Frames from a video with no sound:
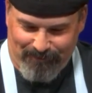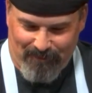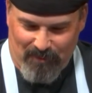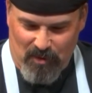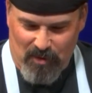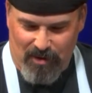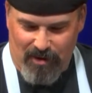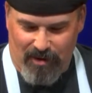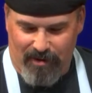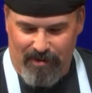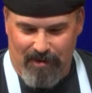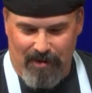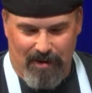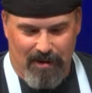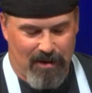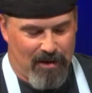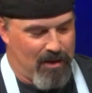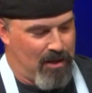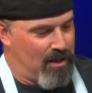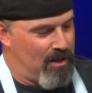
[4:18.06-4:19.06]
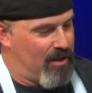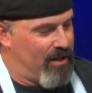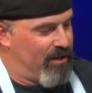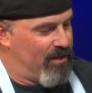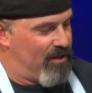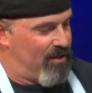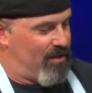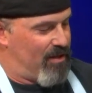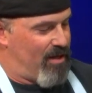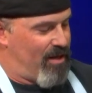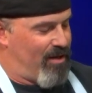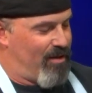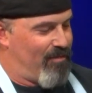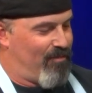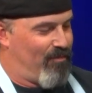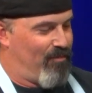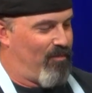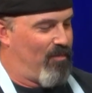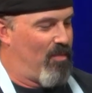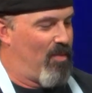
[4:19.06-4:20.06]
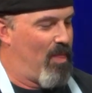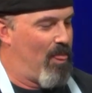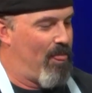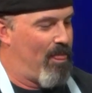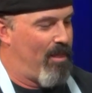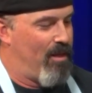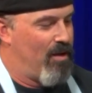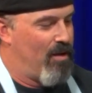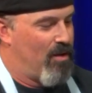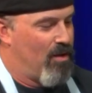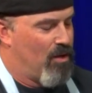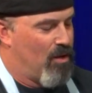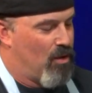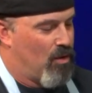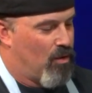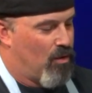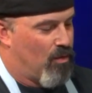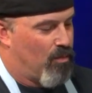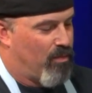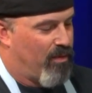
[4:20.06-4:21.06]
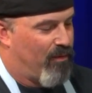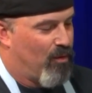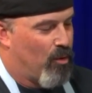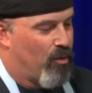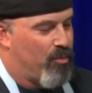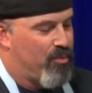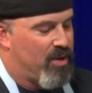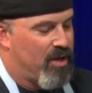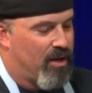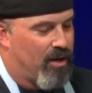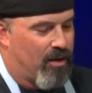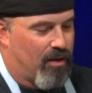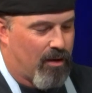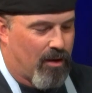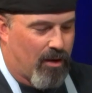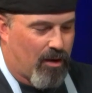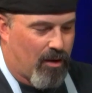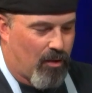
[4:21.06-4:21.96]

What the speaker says: Okay. Let's, before we begin,